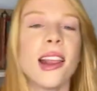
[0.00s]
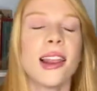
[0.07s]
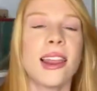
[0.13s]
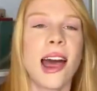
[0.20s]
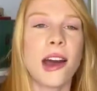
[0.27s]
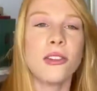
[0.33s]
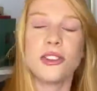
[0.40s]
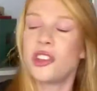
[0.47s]

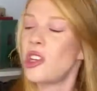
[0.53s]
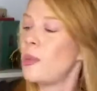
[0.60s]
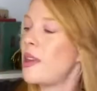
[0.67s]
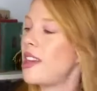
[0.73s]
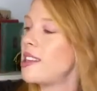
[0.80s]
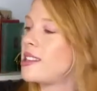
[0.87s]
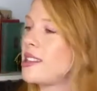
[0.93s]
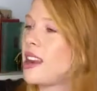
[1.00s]
loungy
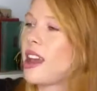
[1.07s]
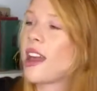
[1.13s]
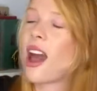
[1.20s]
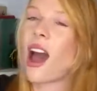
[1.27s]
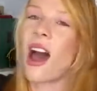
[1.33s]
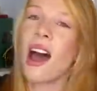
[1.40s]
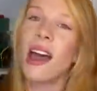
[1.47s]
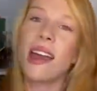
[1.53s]
piece that I
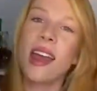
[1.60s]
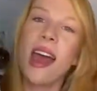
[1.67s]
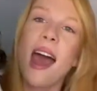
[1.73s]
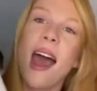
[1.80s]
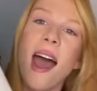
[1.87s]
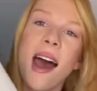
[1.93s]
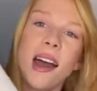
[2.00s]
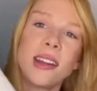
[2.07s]
got
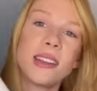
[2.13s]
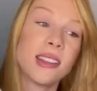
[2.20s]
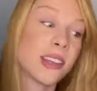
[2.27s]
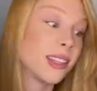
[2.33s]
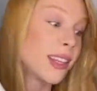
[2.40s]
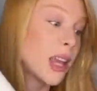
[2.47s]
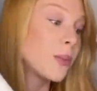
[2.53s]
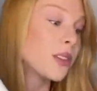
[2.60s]
at the
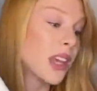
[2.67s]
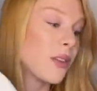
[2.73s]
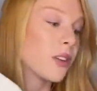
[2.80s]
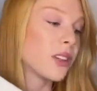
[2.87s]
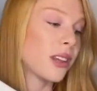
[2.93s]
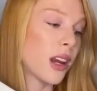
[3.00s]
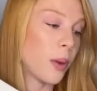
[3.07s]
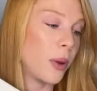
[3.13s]
same
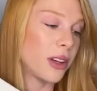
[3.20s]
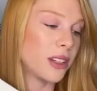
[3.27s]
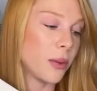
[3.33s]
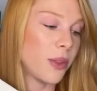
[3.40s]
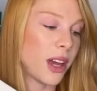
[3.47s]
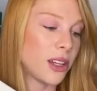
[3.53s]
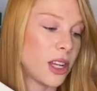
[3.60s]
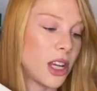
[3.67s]
Savers that I picked up
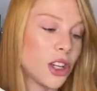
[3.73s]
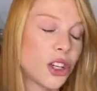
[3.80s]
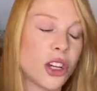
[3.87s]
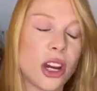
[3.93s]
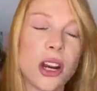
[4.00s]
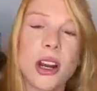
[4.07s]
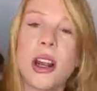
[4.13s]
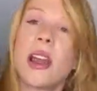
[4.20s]
that
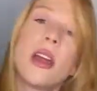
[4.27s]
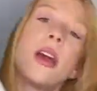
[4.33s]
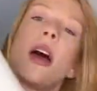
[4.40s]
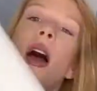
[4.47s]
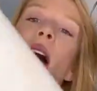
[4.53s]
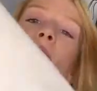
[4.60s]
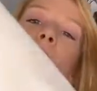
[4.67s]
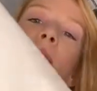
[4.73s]
t-shirt
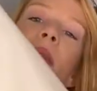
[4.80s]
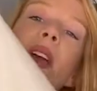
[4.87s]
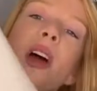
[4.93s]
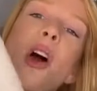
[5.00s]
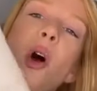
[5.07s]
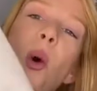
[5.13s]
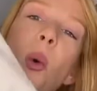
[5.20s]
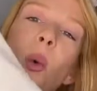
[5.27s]

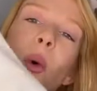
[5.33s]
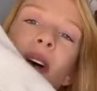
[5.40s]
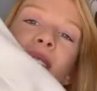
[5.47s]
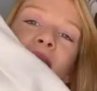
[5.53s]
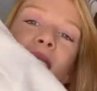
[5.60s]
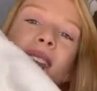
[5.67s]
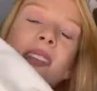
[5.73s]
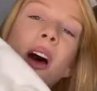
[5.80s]
was
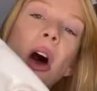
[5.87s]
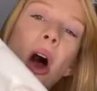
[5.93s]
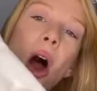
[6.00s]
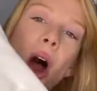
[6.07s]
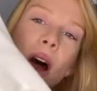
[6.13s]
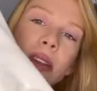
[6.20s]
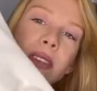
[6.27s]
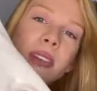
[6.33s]
this
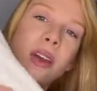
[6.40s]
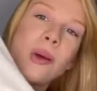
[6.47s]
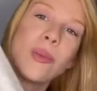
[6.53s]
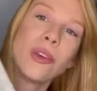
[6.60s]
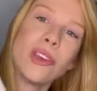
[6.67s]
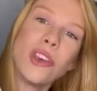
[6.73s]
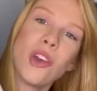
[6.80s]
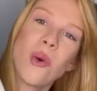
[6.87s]
awesome
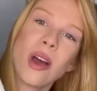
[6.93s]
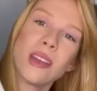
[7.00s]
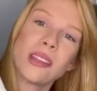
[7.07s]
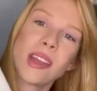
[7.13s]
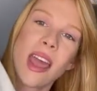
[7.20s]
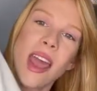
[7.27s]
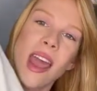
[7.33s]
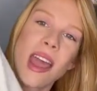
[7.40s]

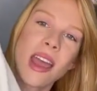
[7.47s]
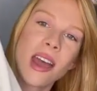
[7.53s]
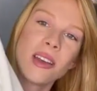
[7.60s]
USA